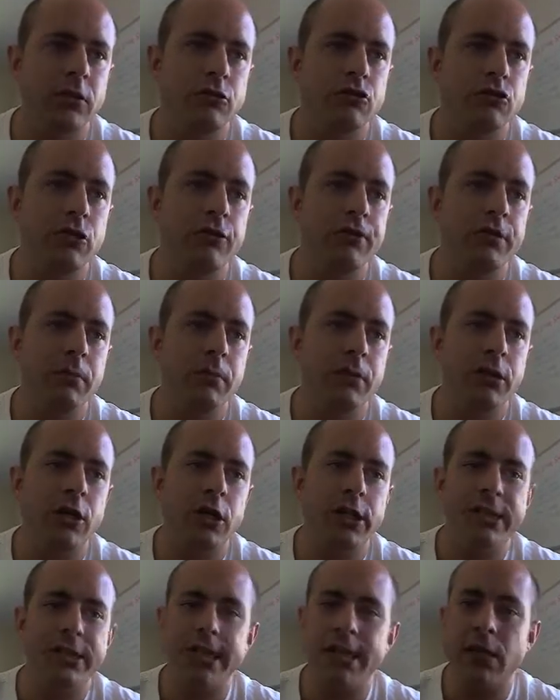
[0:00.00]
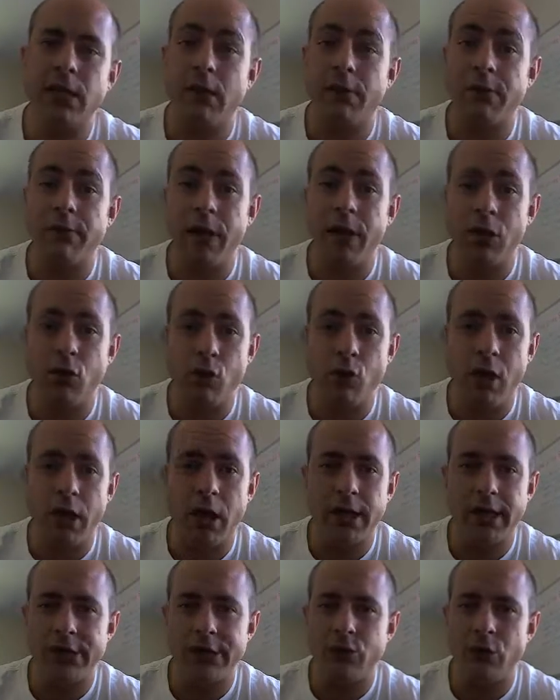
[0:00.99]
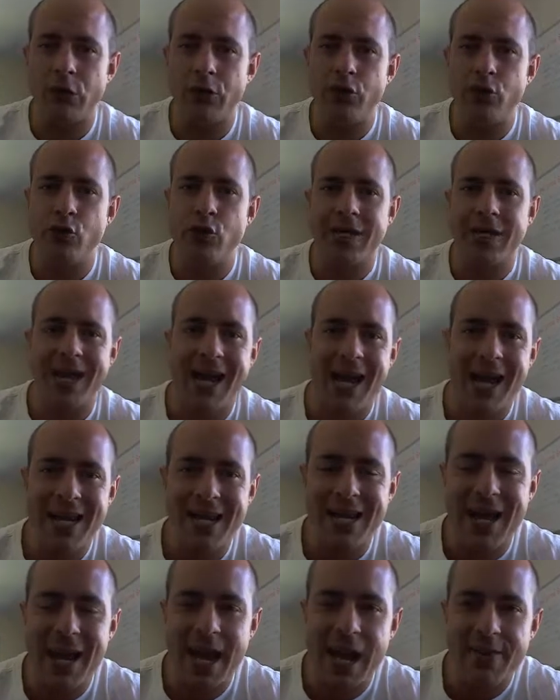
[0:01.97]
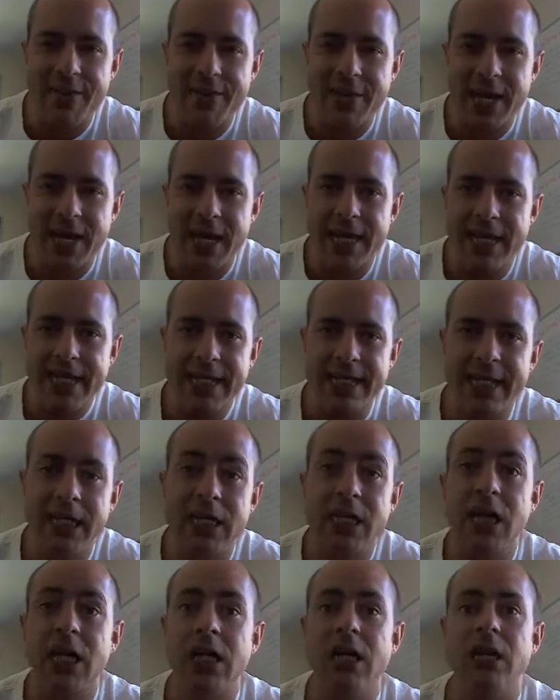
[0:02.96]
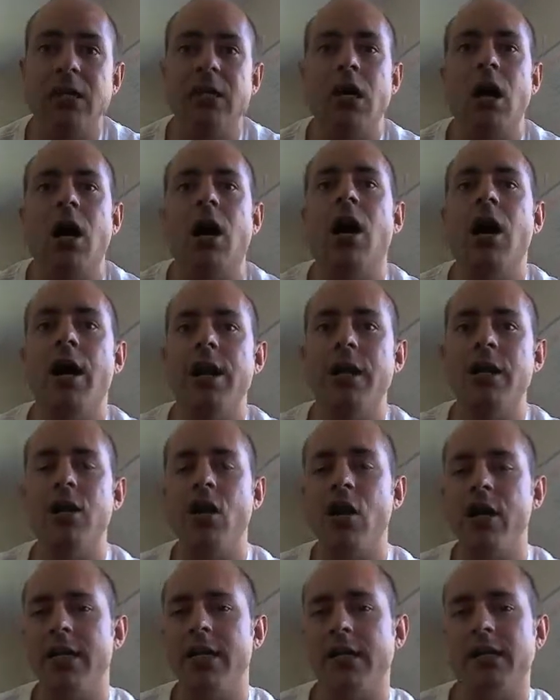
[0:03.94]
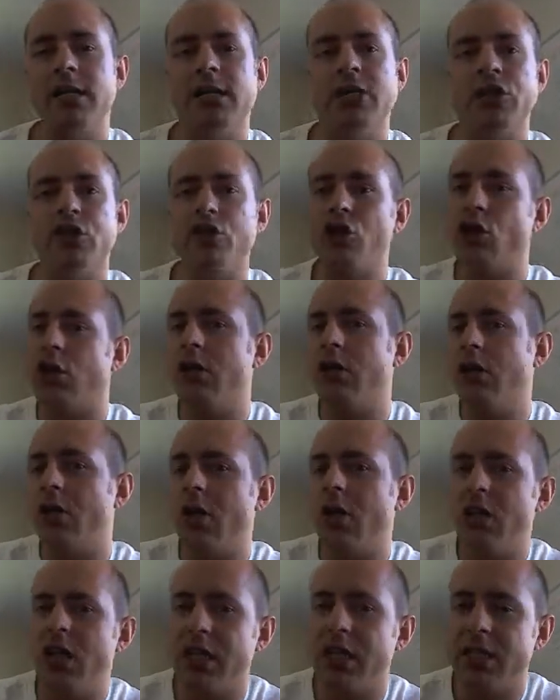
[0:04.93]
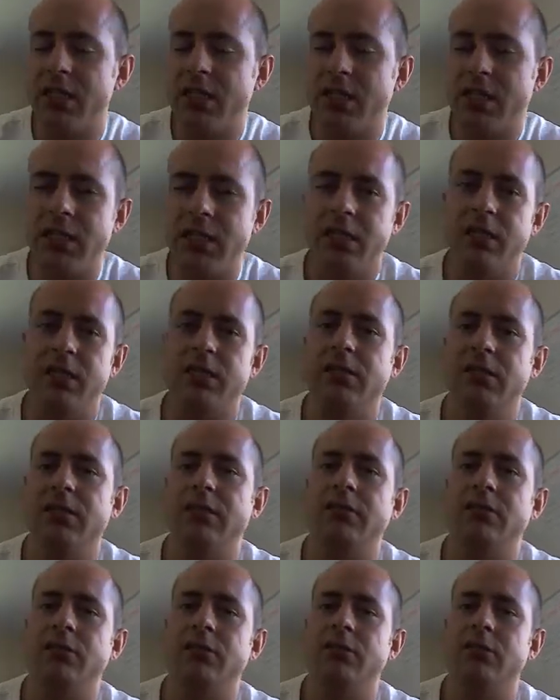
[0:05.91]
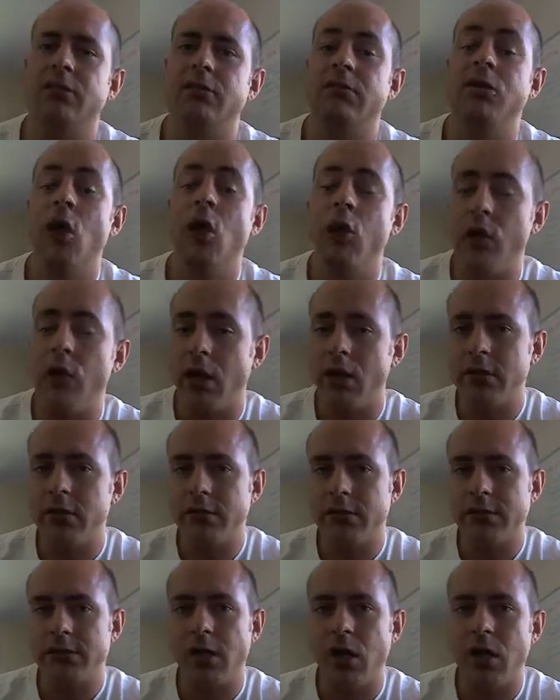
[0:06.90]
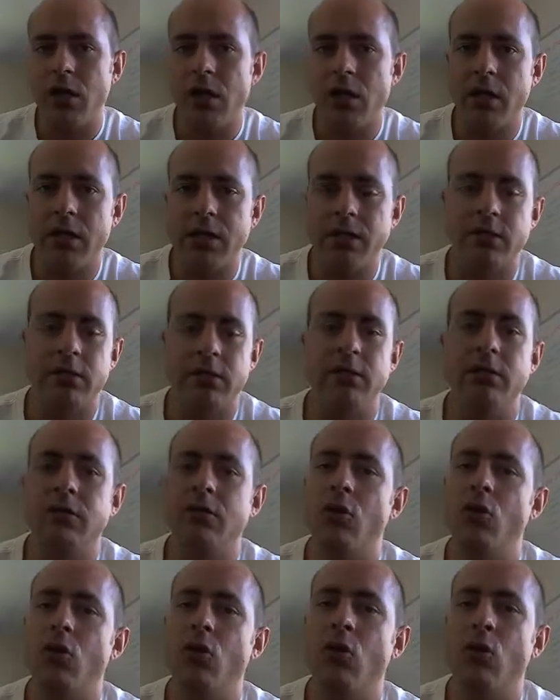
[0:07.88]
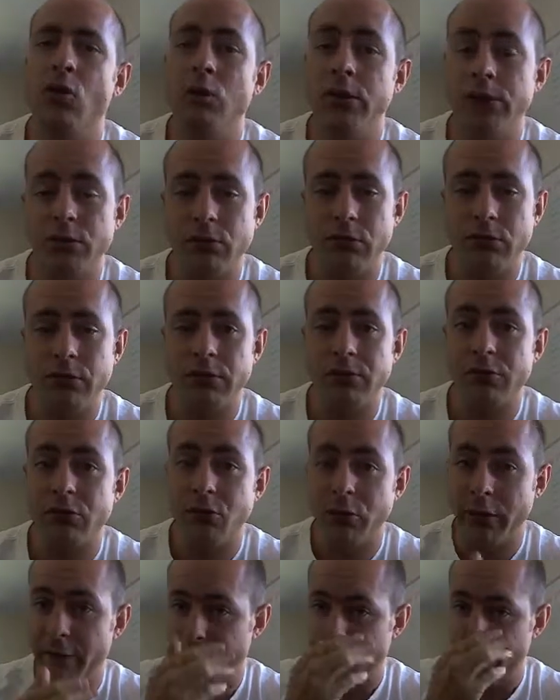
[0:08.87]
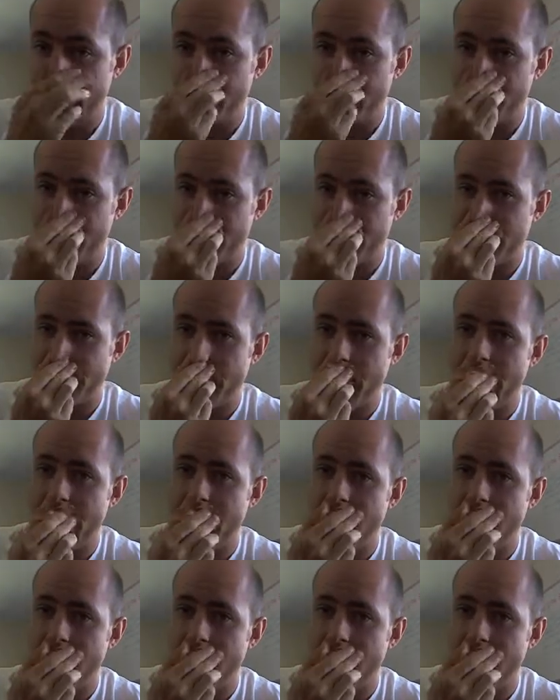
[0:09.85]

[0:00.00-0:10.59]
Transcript: truth number 19, and I think you'll like this one. You can have cake. I like chocolate, I like donuts, I like all sorts of sweet foods,